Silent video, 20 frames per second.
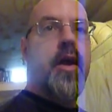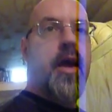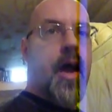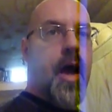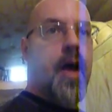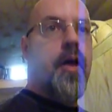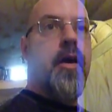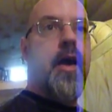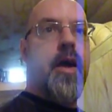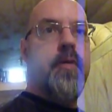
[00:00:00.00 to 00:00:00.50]

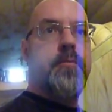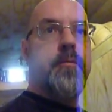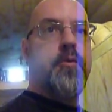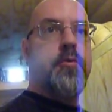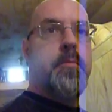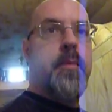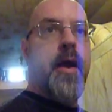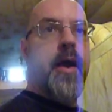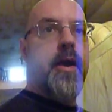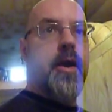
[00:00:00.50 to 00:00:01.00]
I'll have them as
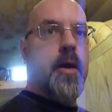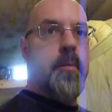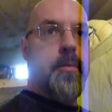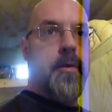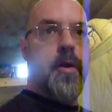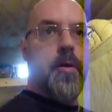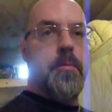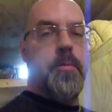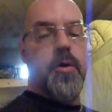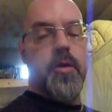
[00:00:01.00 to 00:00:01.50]
backup
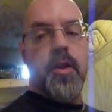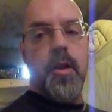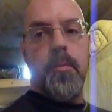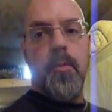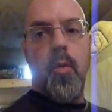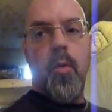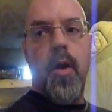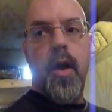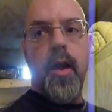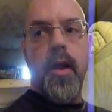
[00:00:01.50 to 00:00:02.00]
and I'll put them
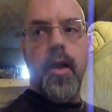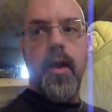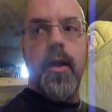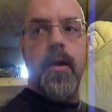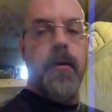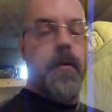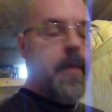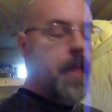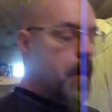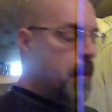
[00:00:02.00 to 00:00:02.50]
away.
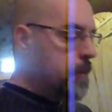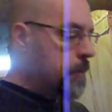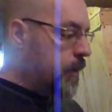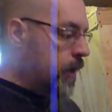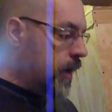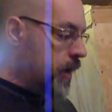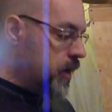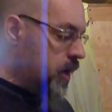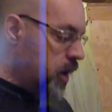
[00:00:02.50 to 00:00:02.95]
But,